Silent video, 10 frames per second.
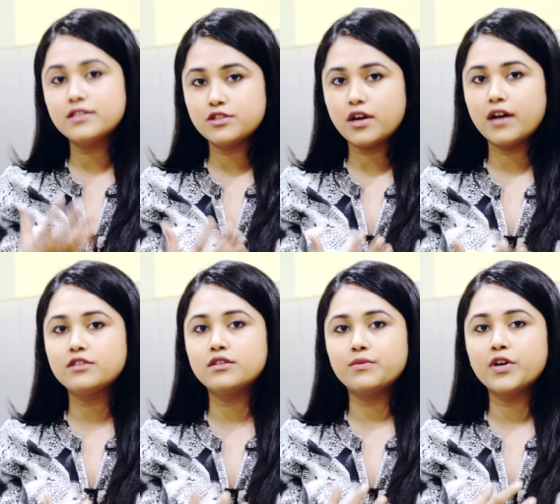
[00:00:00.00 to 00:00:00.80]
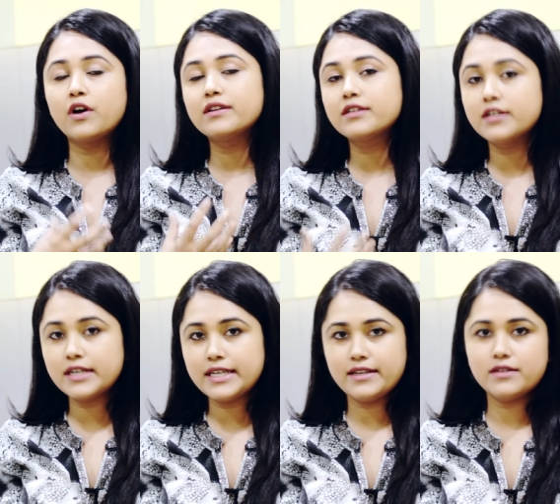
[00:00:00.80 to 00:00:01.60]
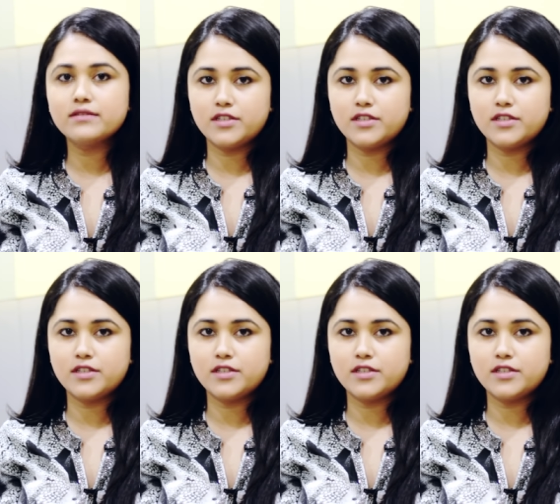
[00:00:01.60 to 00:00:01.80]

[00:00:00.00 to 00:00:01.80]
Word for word: discharge we call it curdy